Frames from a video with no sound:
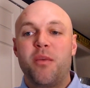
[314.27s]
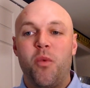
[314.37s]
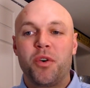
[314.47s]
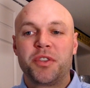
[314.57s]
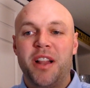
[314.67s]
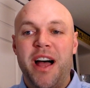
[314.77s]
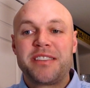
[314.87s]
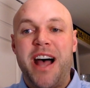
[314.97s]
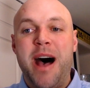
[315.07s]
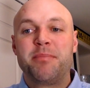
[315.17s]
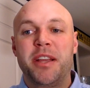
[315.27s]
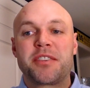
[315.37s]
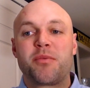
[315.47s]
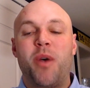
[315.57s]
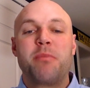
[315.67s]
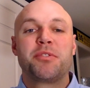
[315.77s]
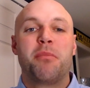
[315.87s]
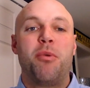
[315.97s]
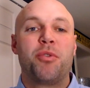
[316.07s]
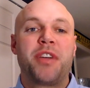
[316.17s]
world-class optics were able to
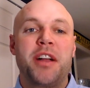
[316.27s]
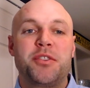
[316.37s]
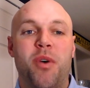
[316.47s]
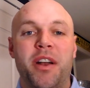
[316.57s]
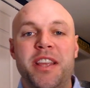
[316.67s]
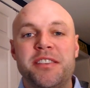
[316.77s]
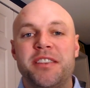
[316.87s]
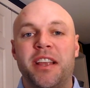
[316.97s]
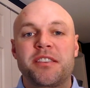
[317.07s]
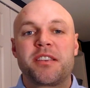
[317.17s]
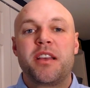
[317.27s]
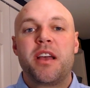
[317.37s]
bolt onto our heatsinks,